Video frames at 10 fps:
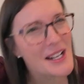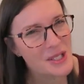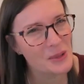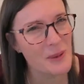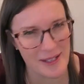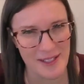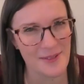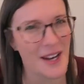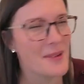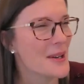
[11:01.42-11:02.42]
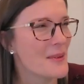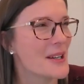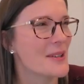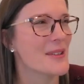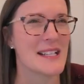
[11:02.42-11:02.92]
too positive, right? We don't want to
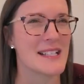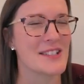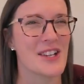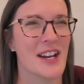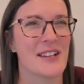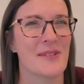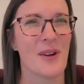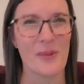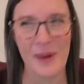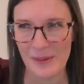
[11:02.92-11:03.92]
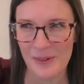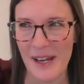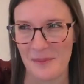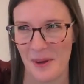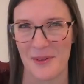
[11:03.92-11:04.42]
go like sunshine and
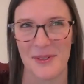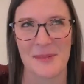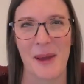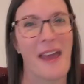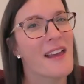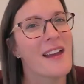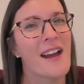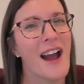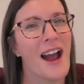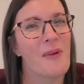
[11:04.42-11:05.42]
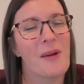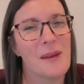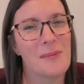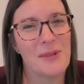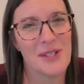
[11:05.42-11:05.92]
rainbows, but I want
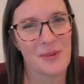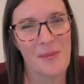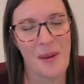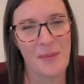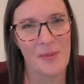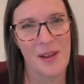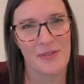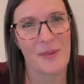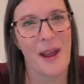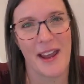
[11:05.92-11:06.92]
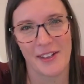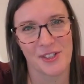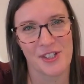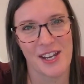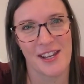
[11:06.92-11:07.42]
people to remember me for my
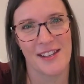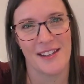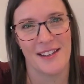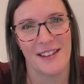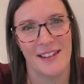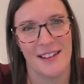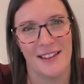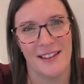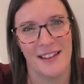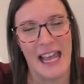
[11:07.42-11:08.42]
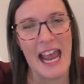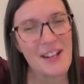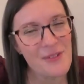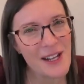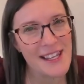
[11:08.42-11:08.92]
energy. And
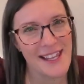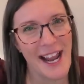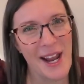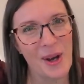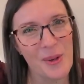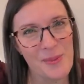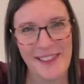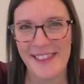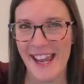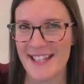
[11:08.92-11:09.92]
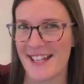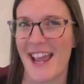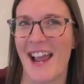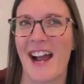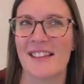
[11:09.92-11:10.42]
if anything, I hope that they
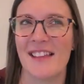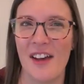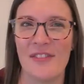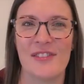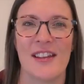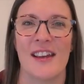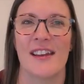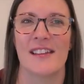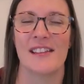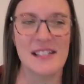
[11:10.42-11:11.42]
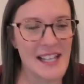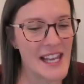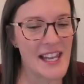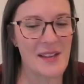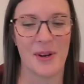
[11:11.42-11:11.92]
say I left the
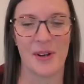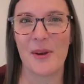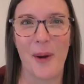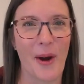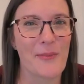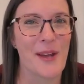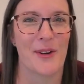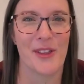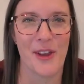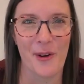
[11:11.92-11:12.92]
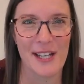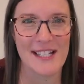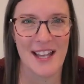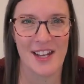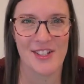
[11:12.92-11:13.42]
team or the department or the
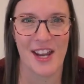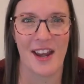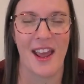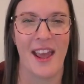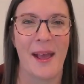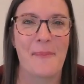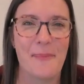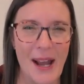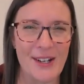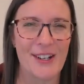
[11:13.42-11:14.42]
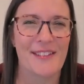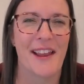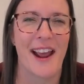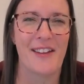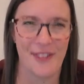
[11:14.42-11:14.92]
organization better
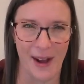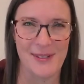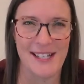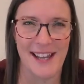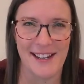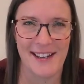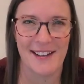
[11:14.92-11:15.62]
than I found it.